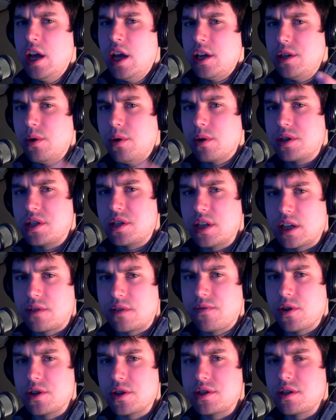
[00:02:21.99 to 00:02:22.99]
your six
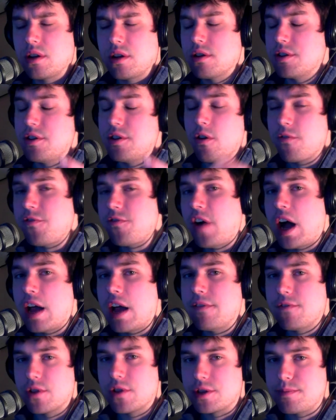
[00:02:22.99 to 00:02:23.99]
versus or your
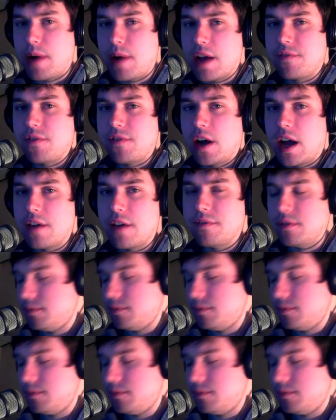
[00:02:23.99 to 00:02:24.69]
five versus my five,